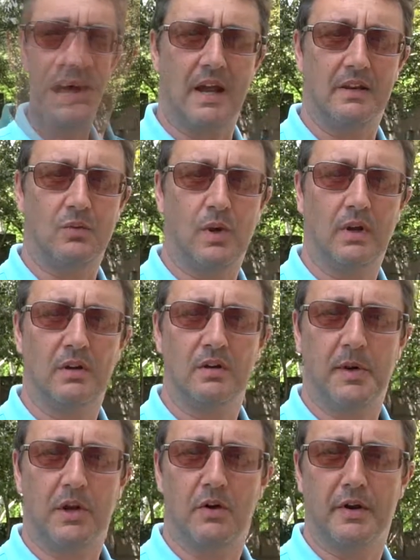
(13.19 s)
and we're going to
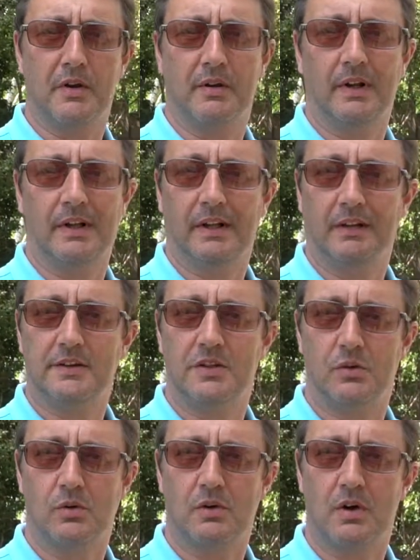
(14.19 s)
be going on a little
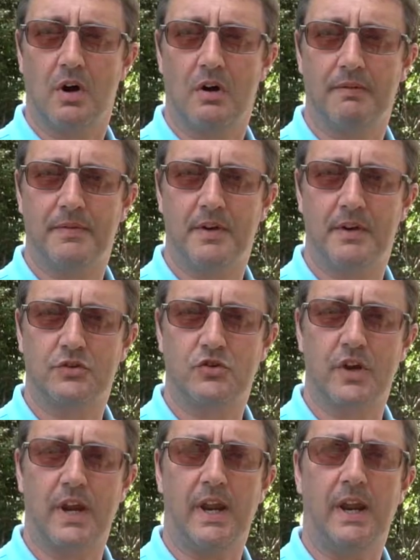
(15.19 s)
tour of the
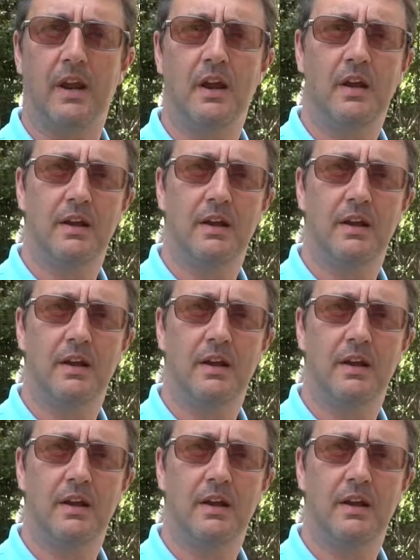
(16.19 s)
tree